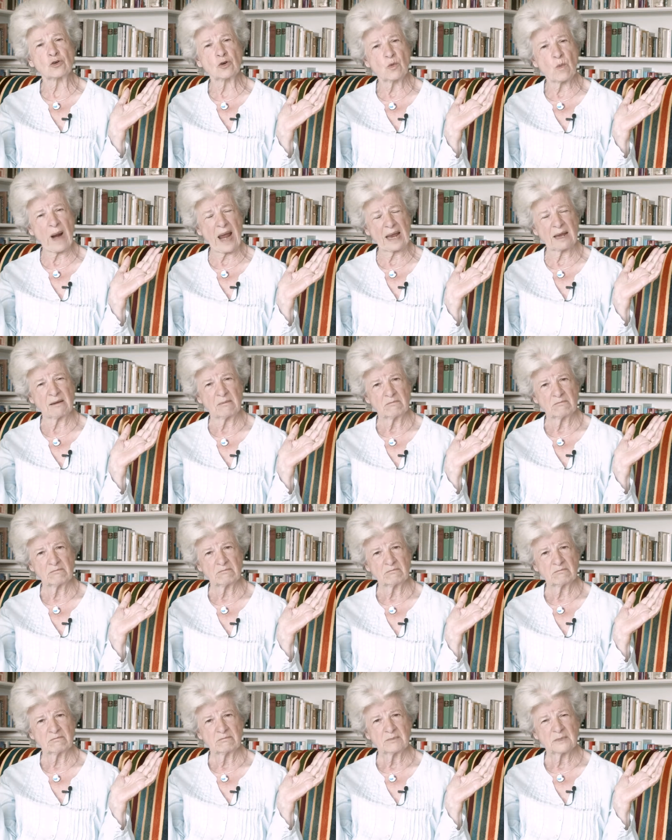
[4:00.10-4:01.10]
away.
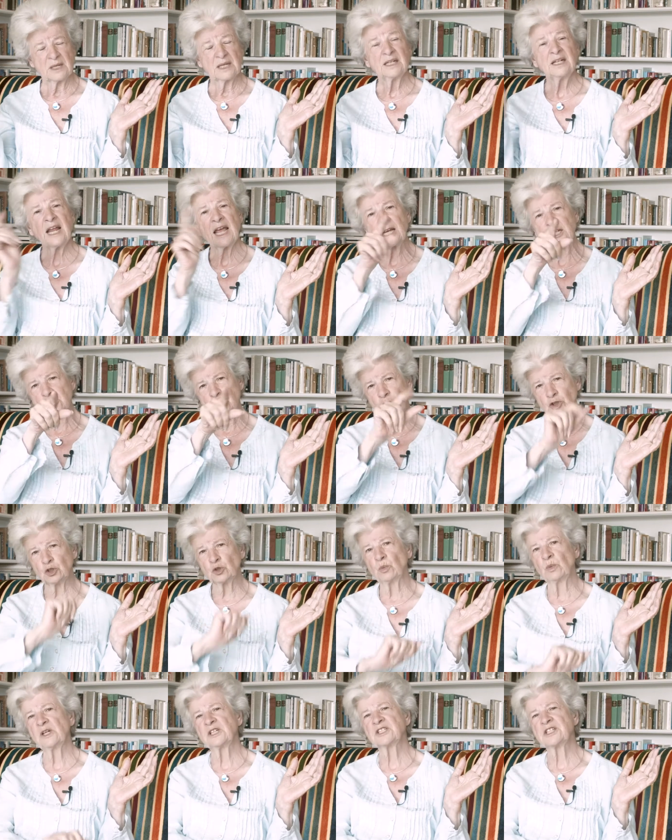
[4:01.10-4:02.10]
Next, you
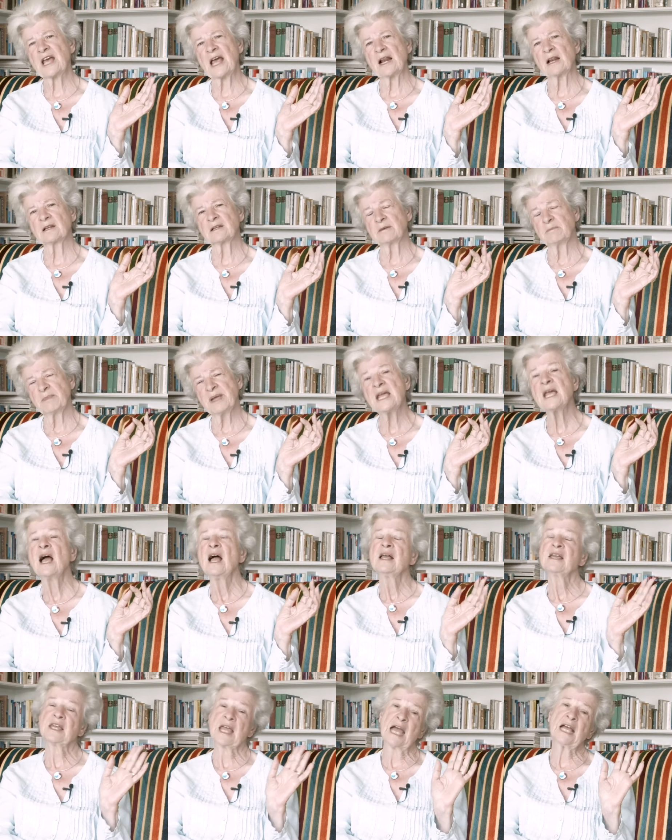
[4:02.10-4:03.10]
will tell me,
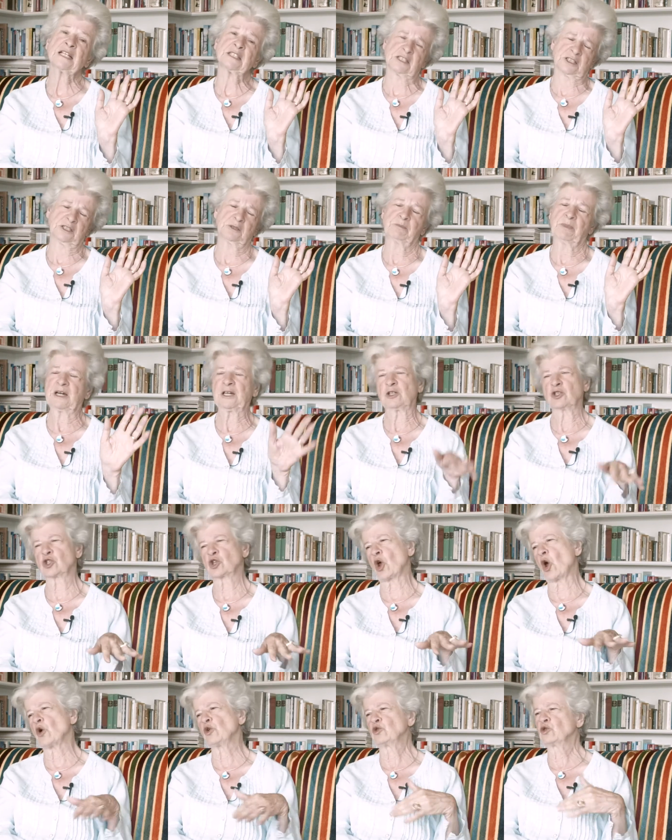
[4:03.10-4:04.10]
yes, but it's
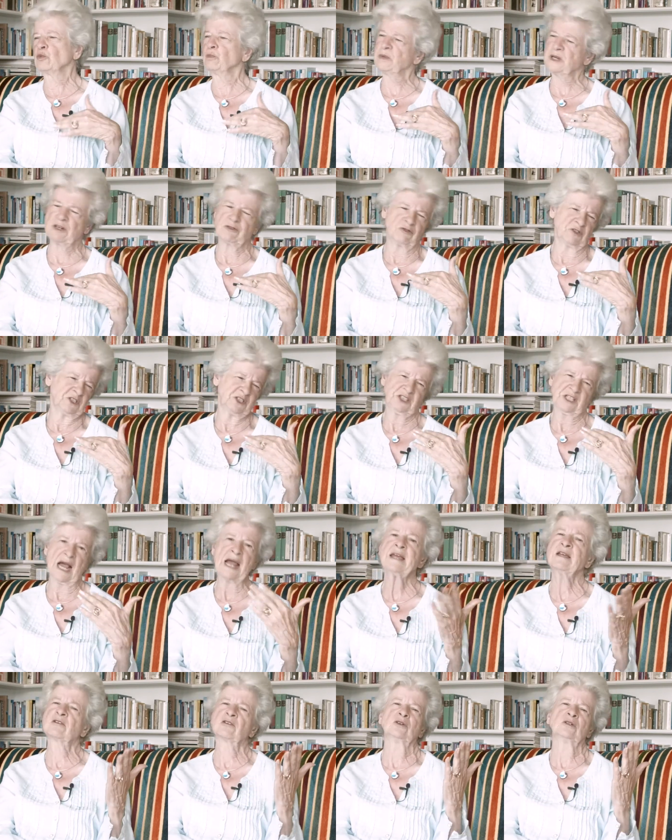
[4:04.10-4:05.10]
going to be
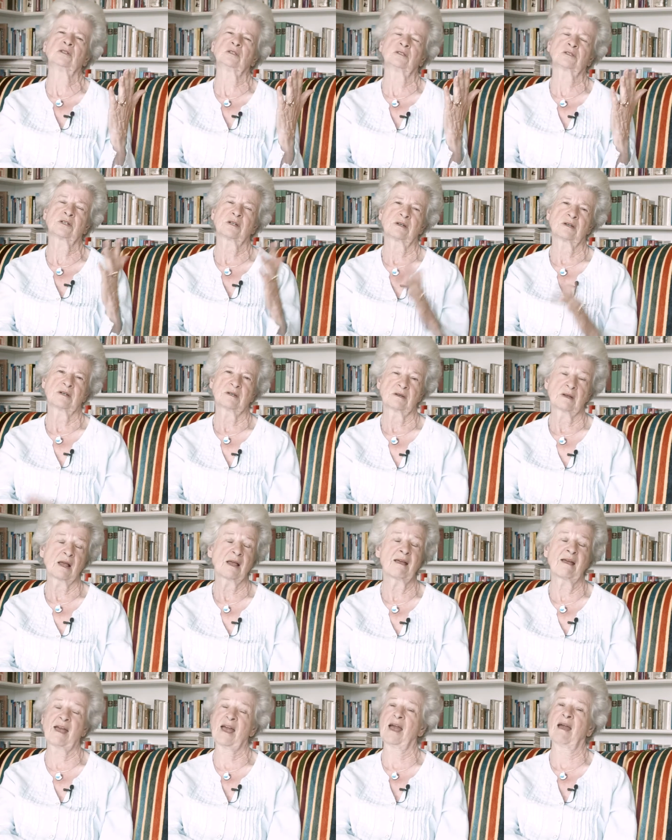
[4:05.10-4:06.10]
recycled.
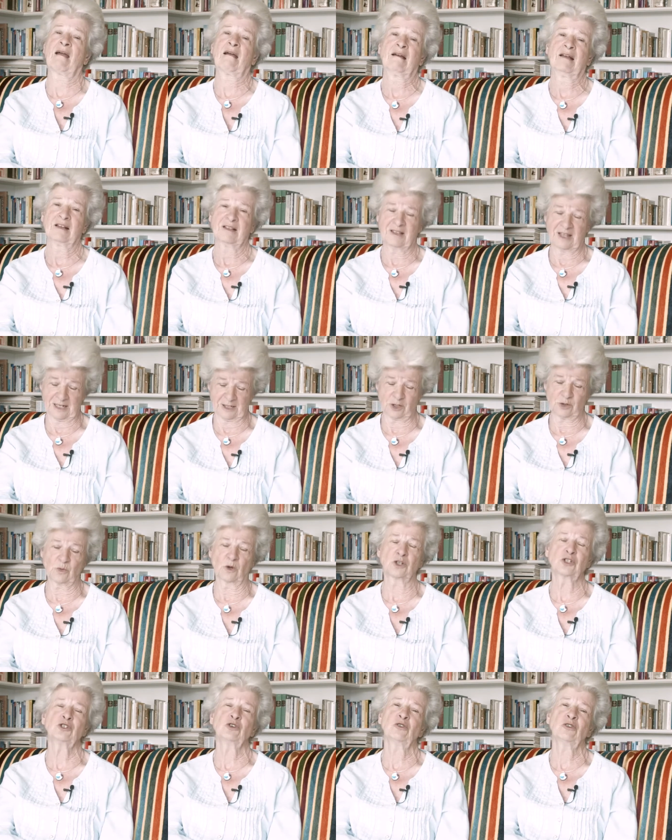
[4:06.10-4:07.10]
That's
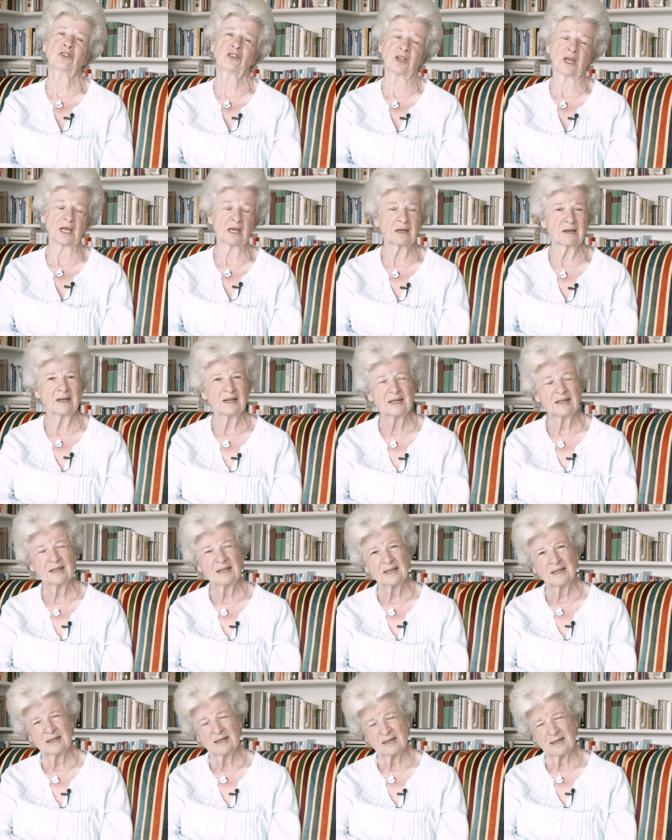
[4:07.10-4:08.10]
what you think.
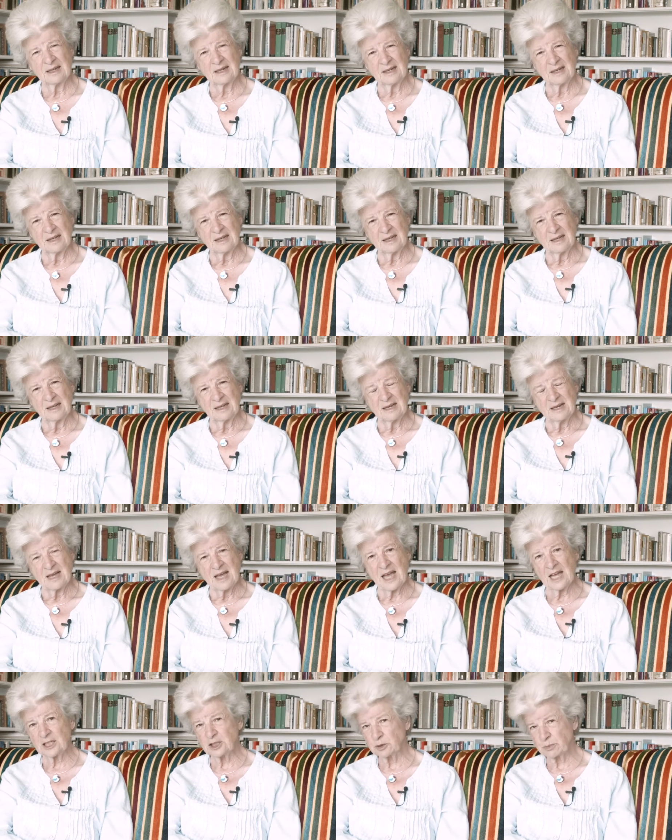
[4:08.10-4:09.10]

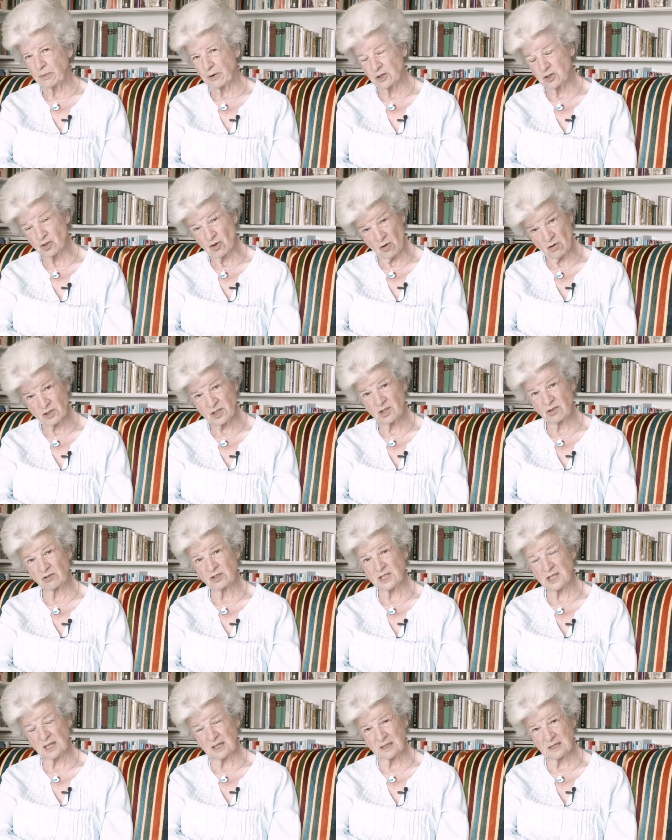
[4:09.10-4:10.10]
Experts also
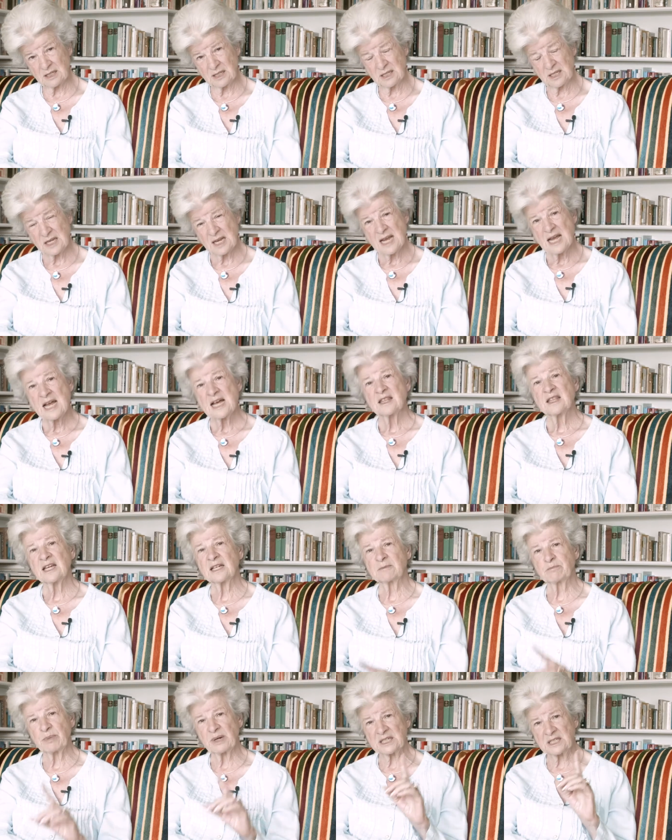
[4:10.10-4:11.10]
tell us
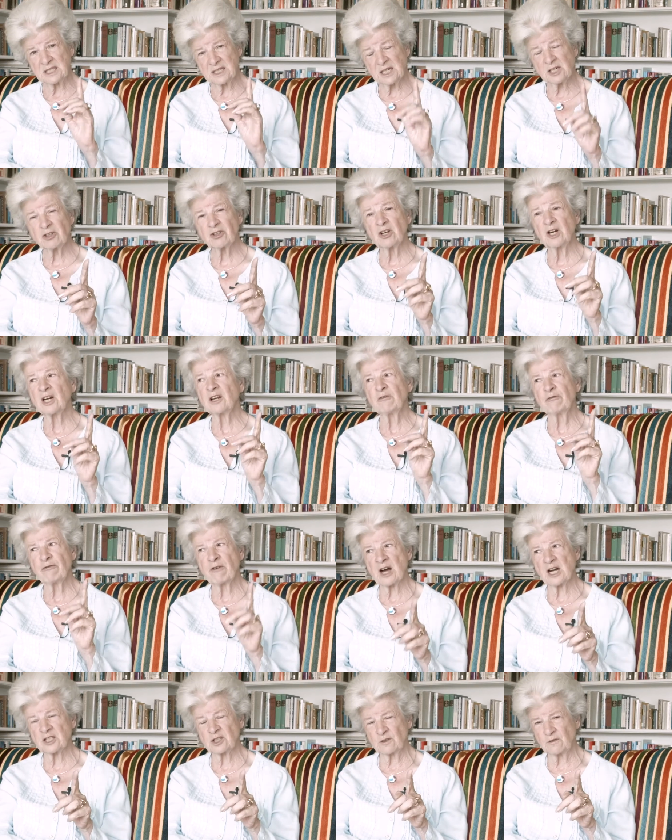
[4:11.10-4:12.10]
that particularly
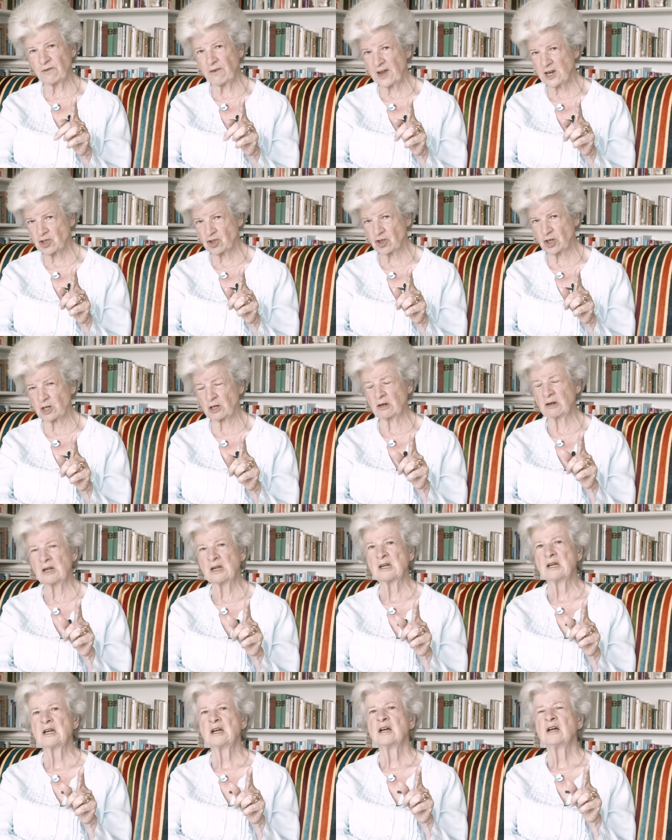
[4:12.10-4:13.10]
fast fashion,
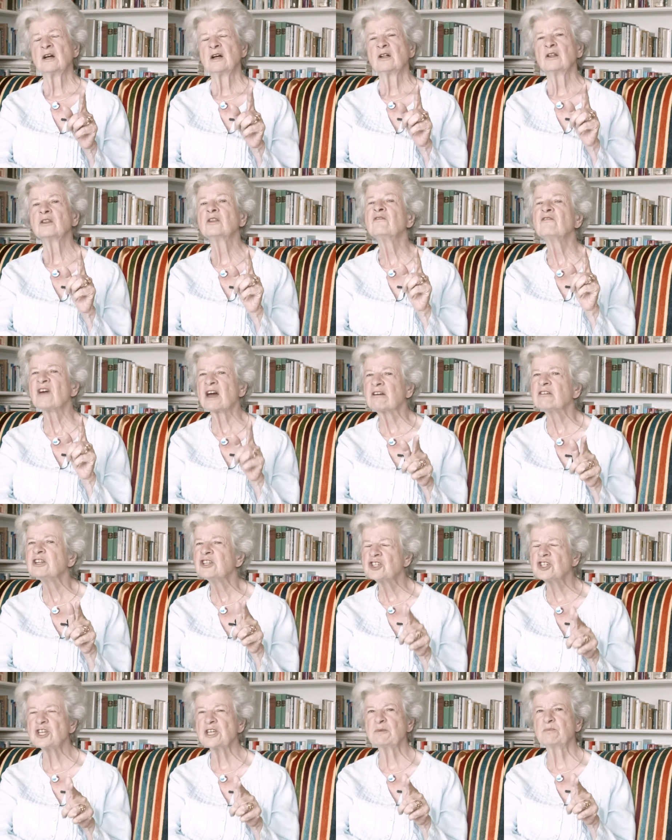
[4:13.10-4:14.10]
the very
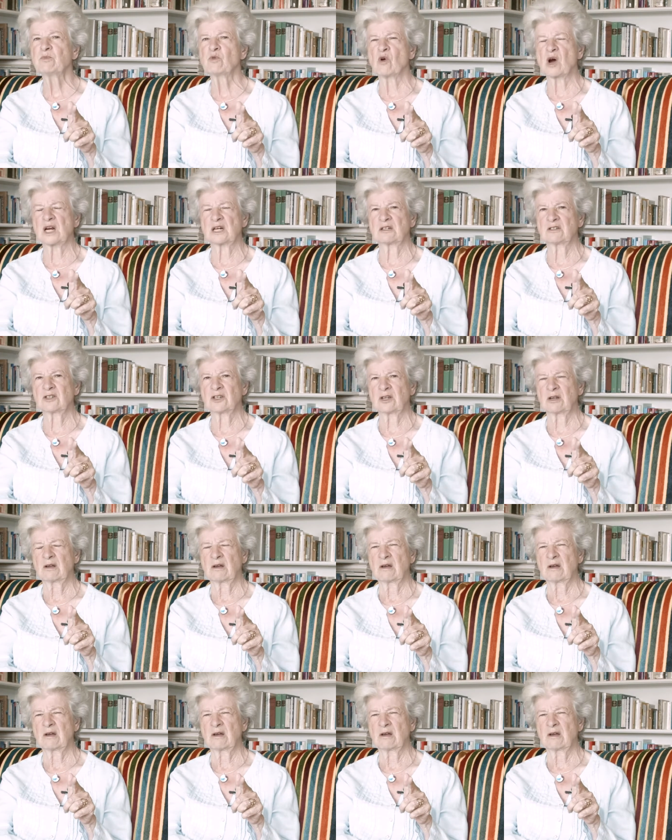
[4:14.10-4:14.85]
cheap ones,